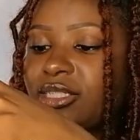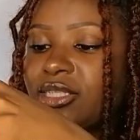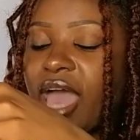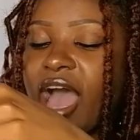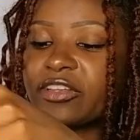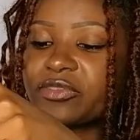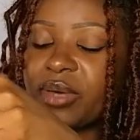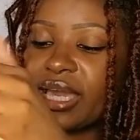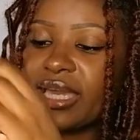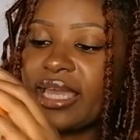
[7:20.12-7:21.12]
to have
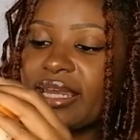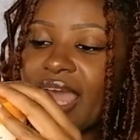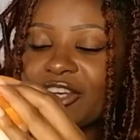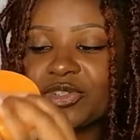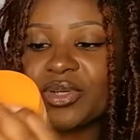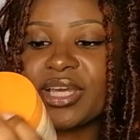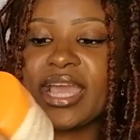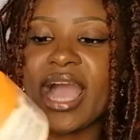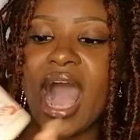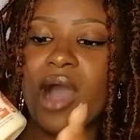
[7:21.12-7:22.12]
my natural
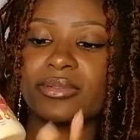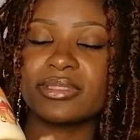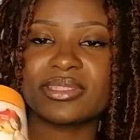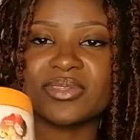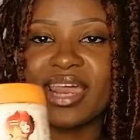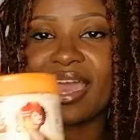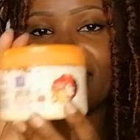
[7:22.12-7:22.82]
hair out so that I